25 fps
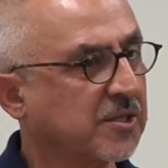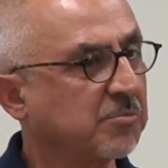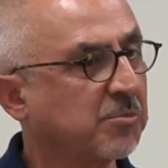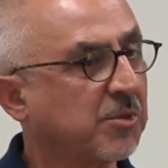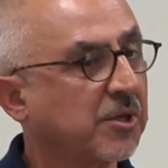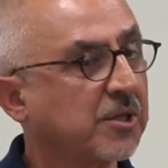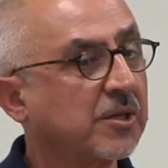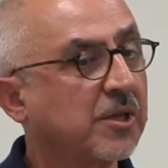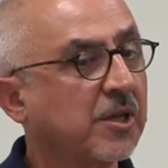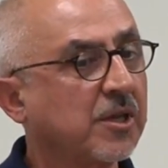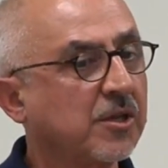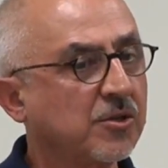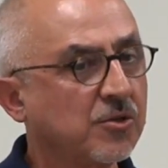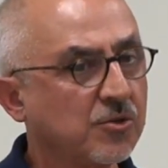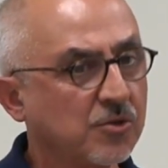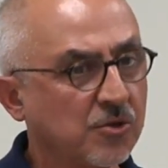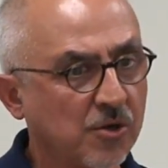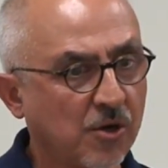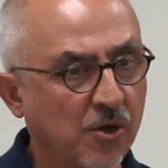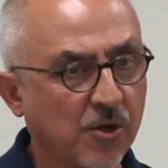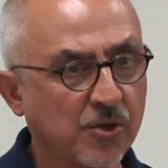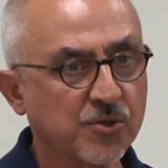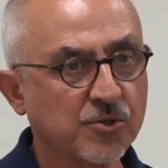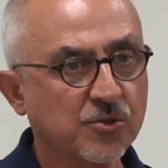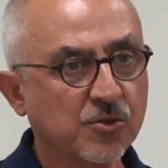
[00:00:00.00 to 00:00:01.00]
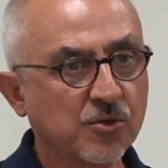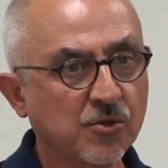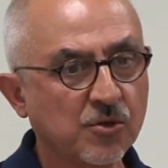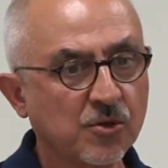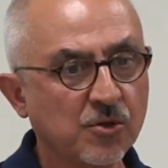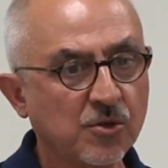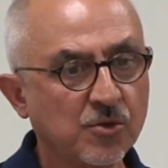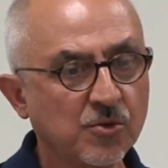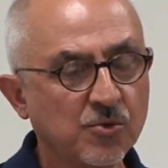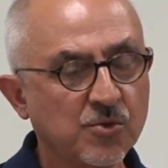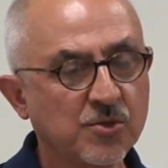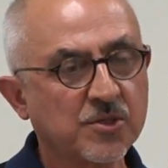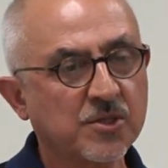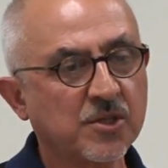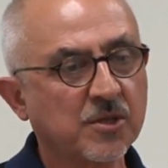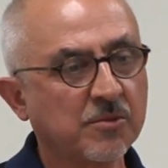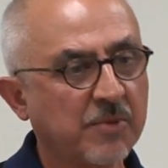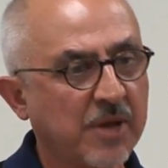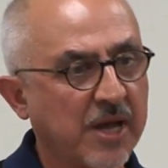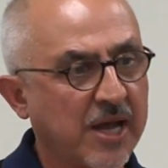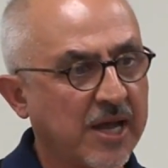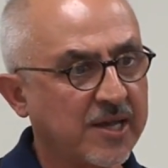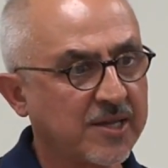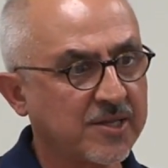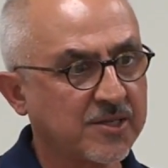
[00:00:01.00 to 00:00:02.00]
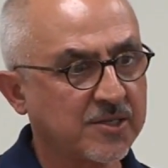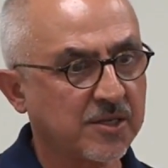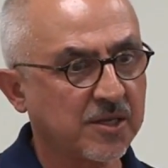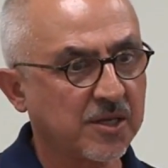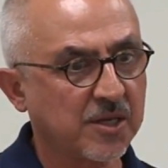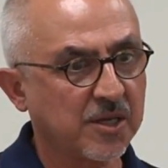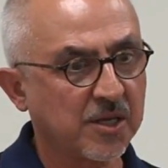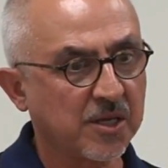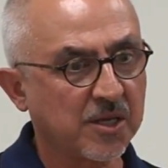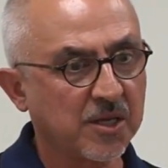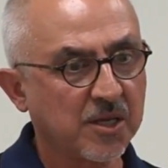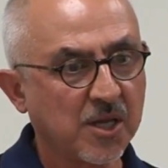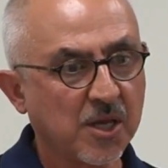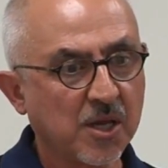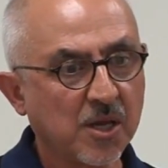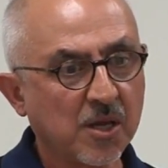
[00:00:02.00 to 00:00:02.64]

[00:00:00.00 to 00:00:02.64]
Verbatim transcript: But they also use them as a